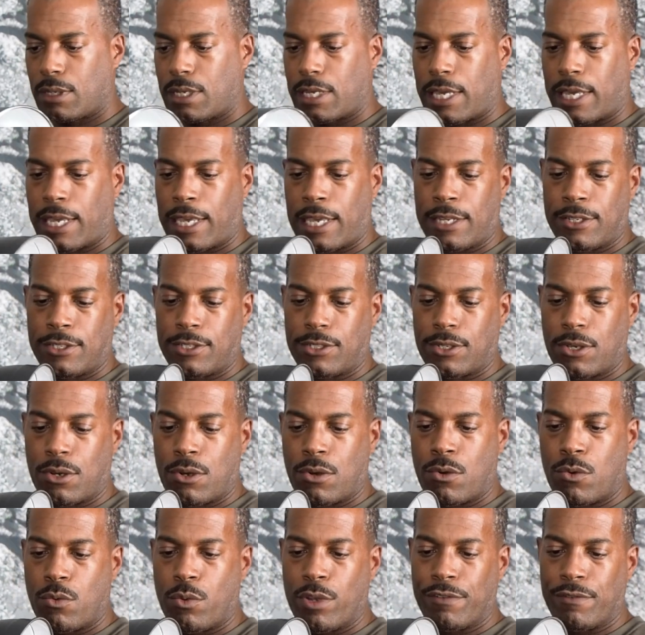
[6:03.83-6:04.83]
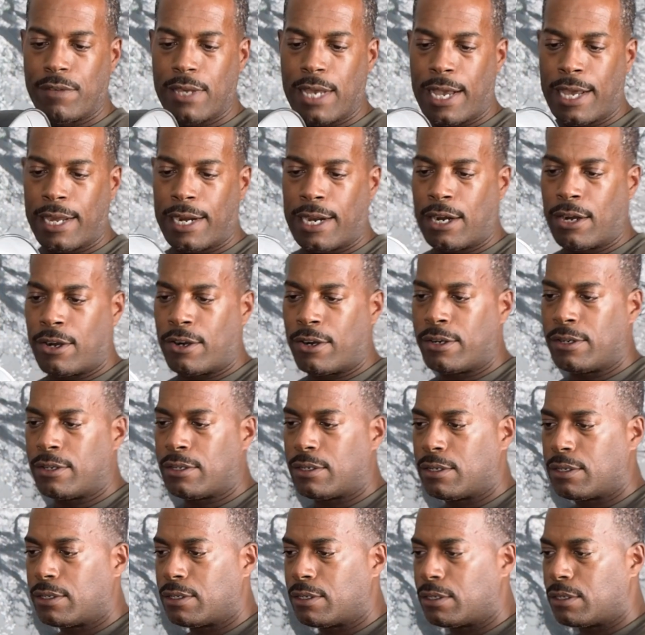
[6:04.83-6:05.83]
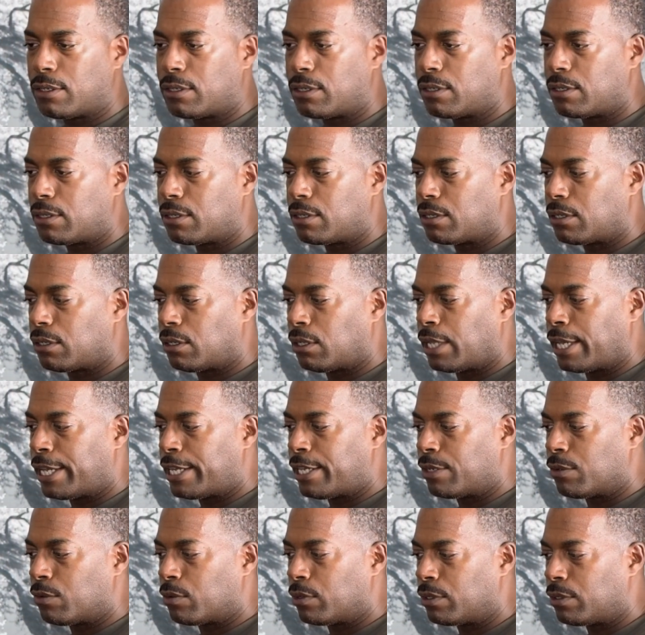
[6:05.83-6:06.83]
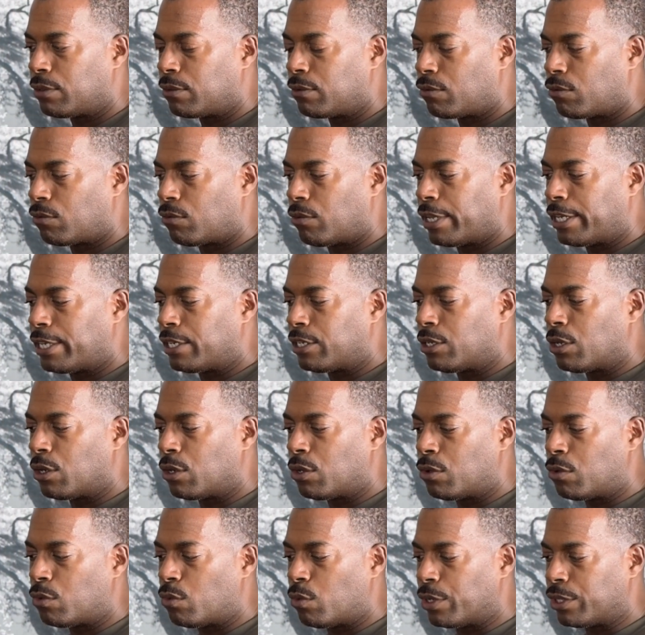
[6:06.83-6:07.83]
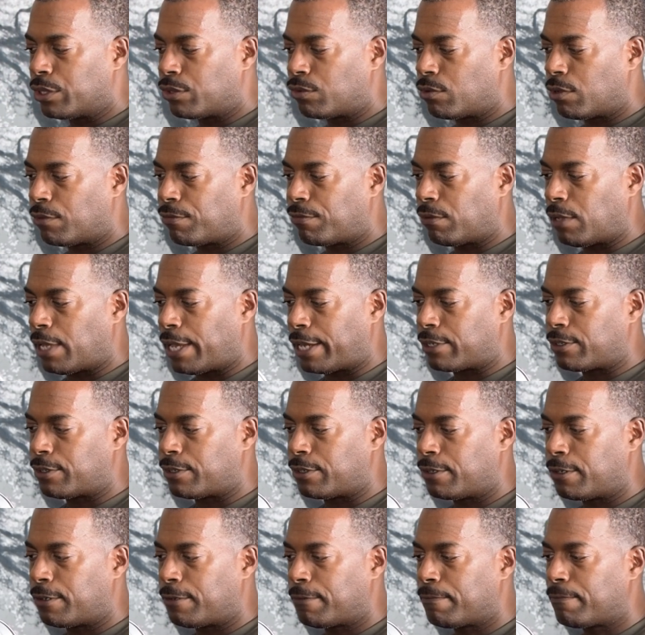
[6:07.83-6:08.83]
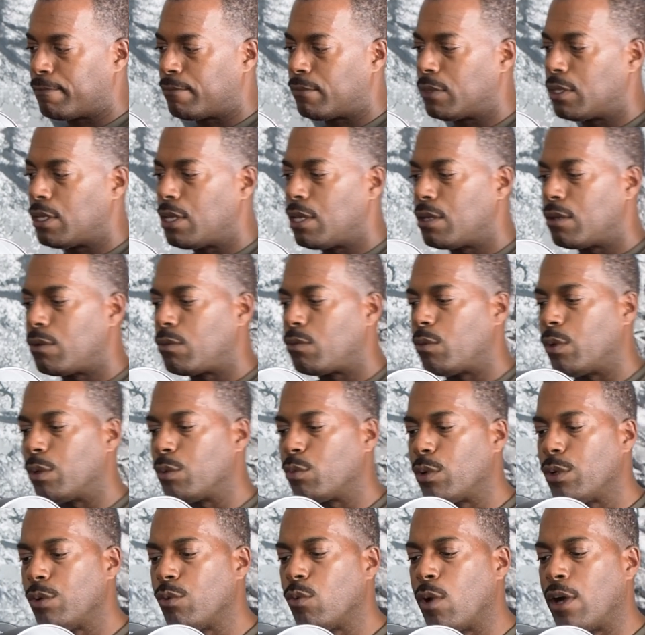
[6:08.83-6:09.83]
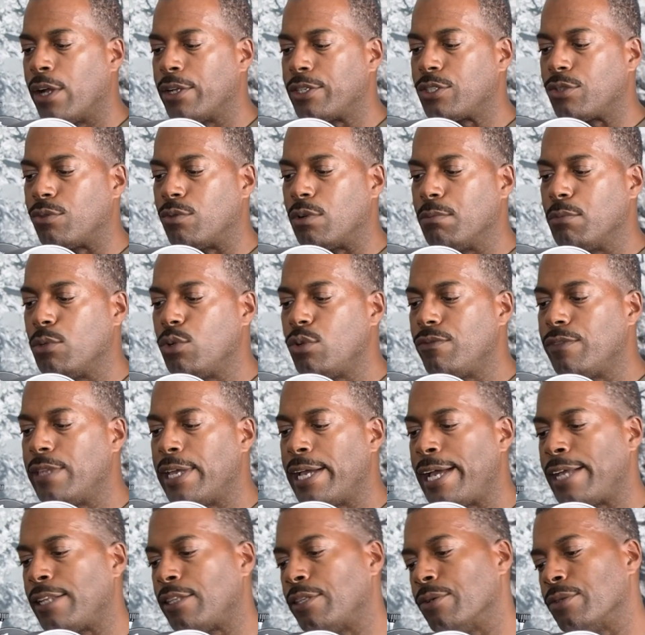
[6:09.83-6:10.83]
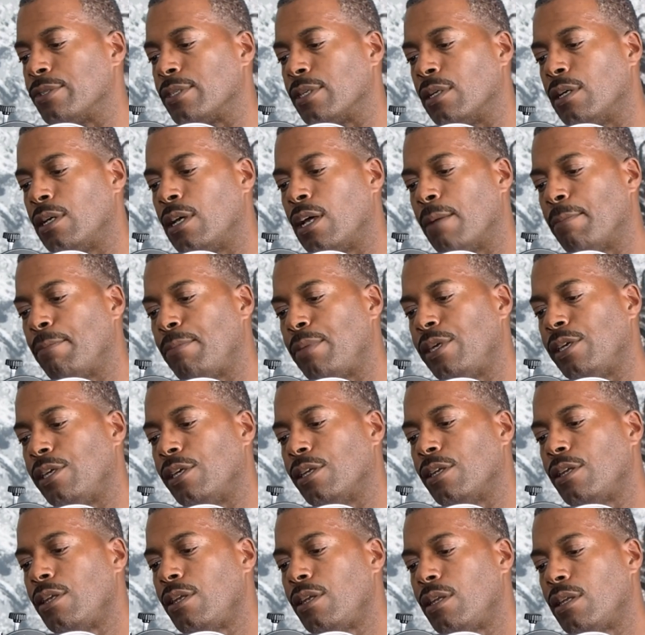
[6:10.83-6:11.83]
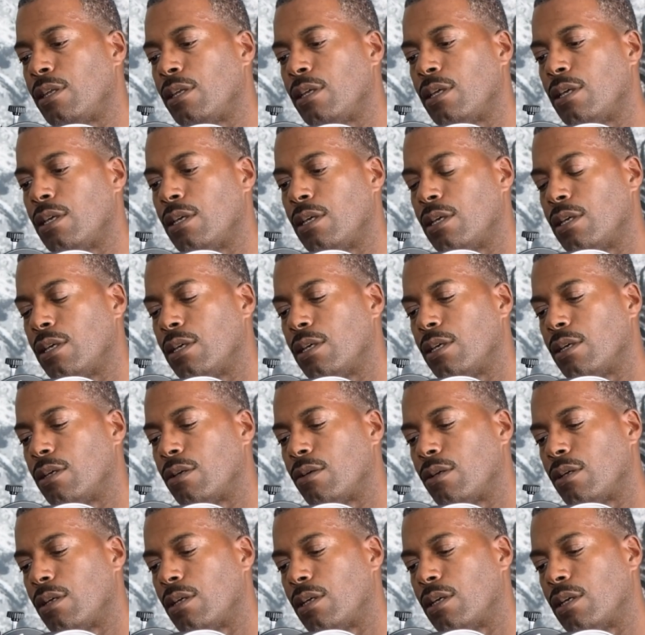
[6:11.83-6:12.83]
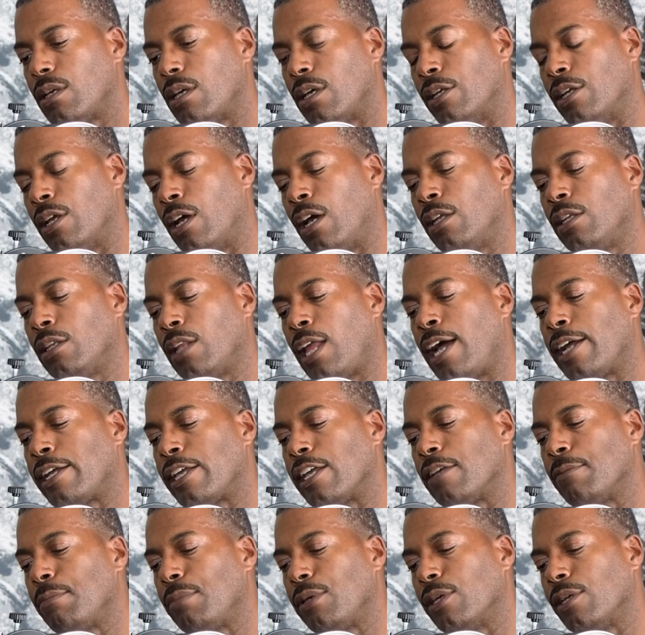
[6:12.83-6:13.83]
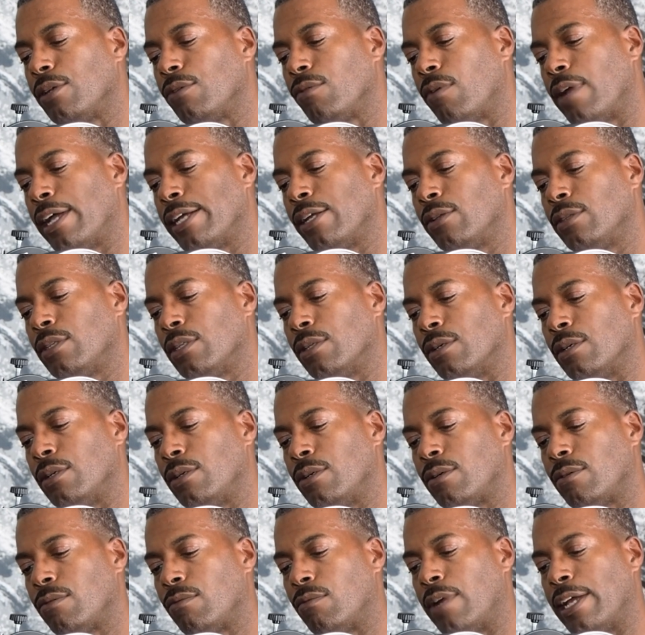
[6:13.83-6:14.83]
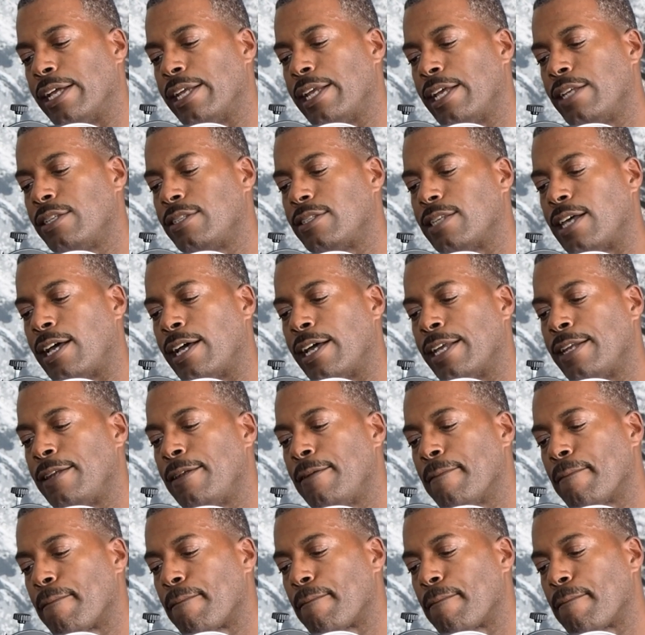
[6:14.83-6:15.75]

and so we've got our light ready to go with reflector. When we want to remove that, there's a pin, an unlocking pin right on the right hand side.